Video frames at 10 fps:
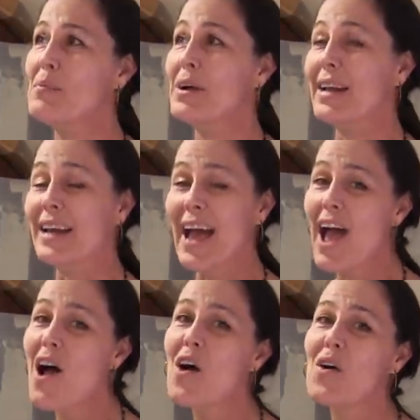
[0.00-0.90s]
But
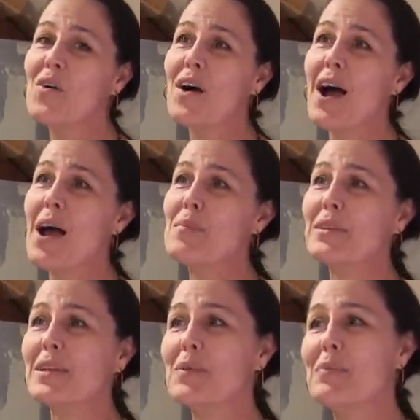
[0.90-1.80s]
now I'm a
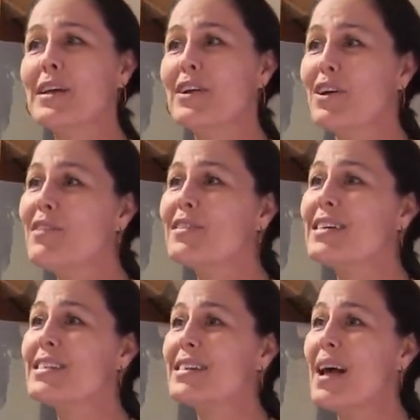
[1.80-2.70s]
little bit
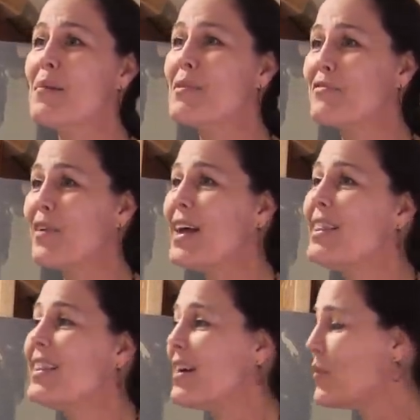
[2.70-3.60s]
nervous. I'm
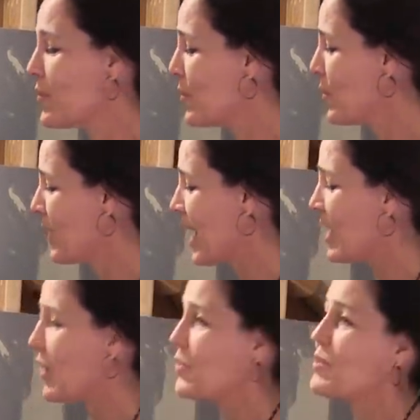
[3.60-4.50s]
afraid that when I
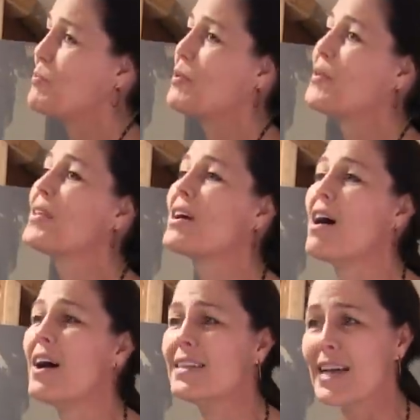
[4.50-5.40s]
go to pull the
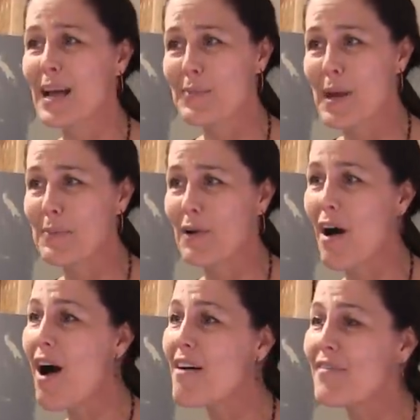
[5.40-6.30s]
contact paper
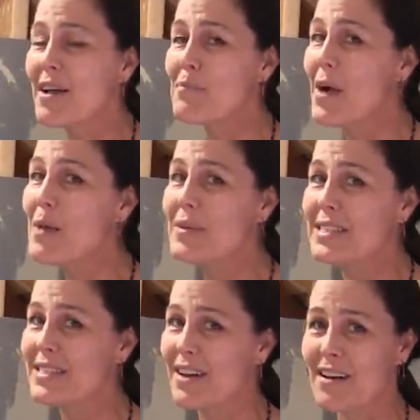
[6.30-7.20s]
off, it might be
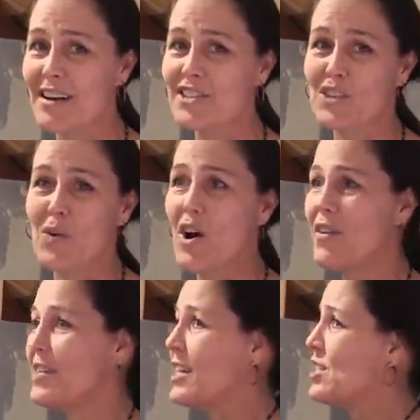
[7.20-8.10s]
stuck on so
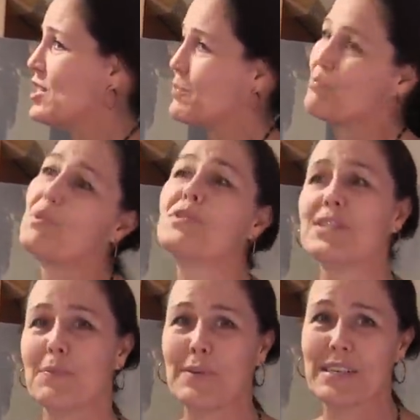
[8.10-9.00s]
hard that it just
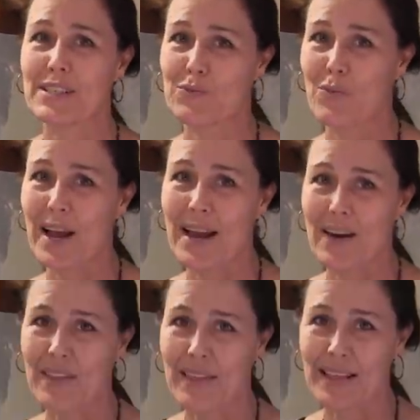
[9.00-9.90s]
pulls the pieces right
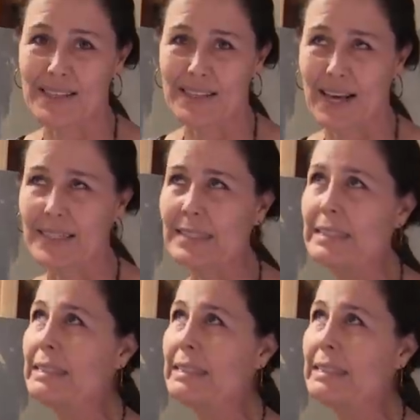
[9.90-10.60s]
out of the thin set.